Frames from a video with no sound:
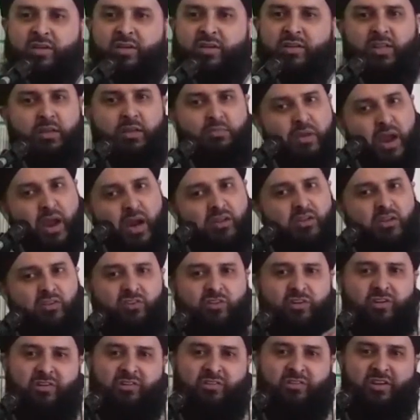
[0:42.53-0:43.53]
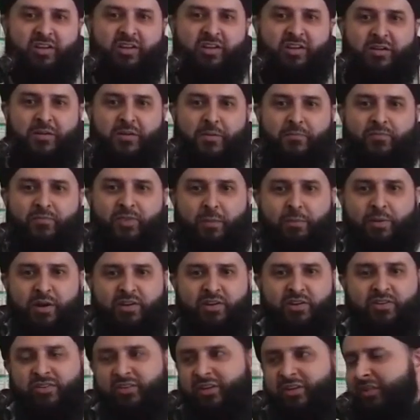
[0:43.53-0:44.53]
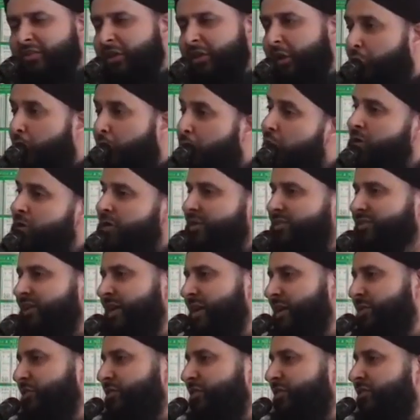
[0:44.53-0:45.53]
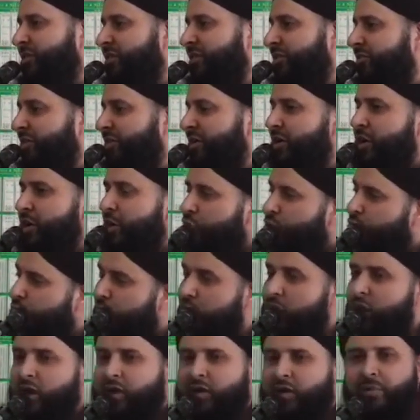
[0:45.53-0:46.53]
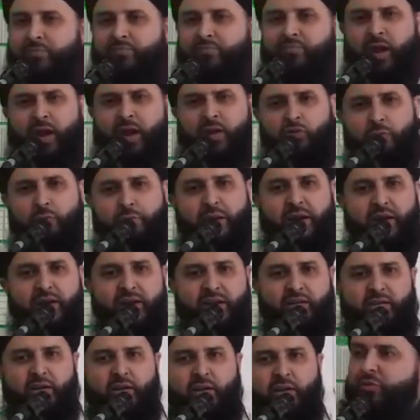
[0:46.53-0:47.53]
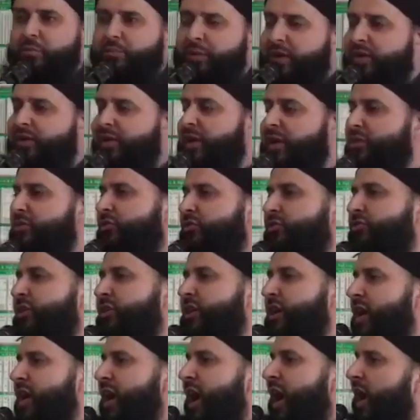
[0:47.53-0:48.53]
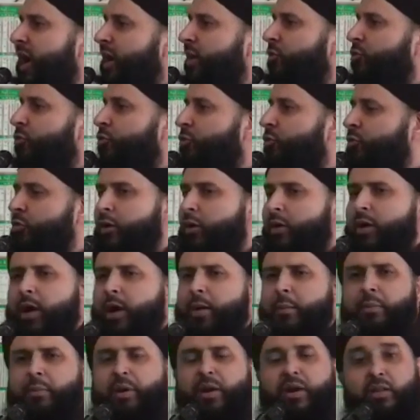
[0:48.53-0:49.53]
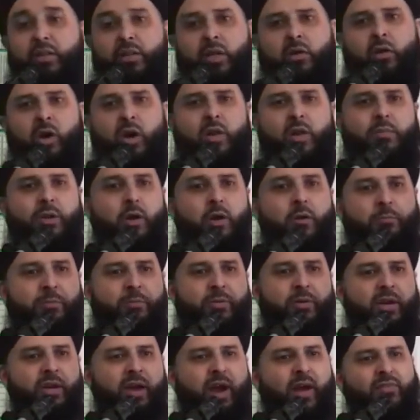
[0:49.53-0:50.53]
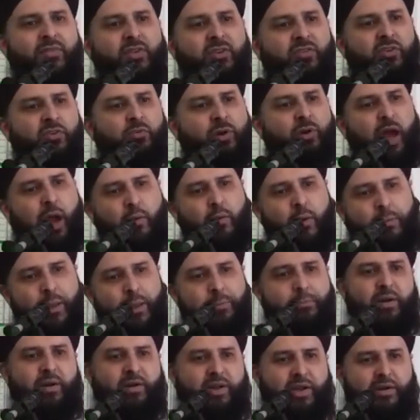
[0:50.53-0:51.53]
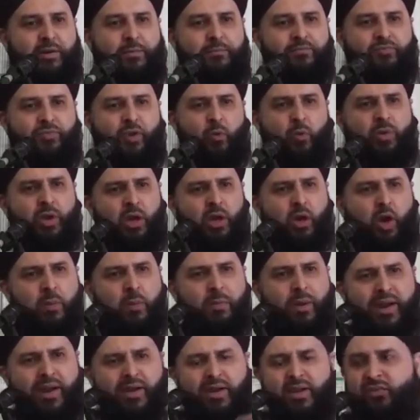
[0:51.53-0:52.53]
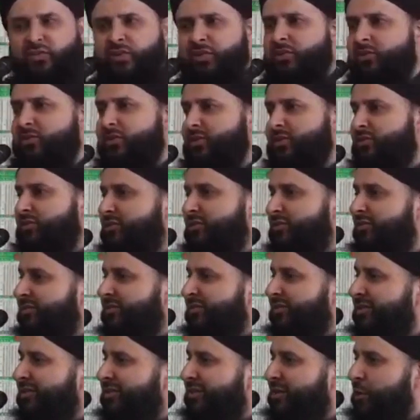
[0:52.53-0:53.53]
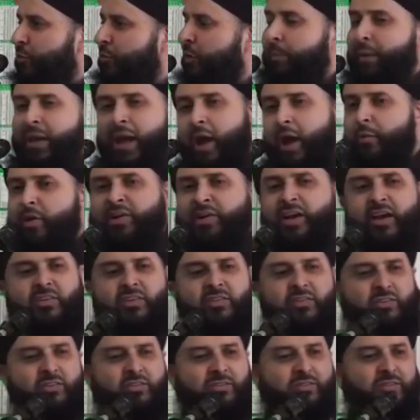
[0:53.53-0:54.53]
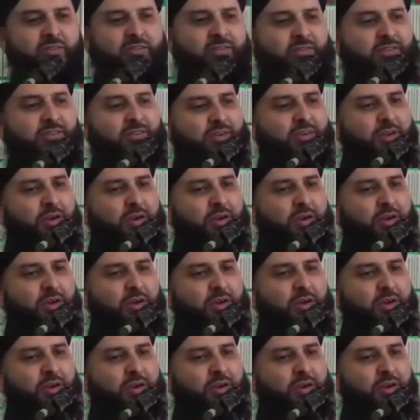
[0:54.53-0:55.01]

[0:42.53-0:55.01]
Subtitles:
They made this country. The British, they called us here to this country to work and to build it, to build the industry and to bring the economy up. And this is what our people did. We are law-abiding citizens. We pay our taxes.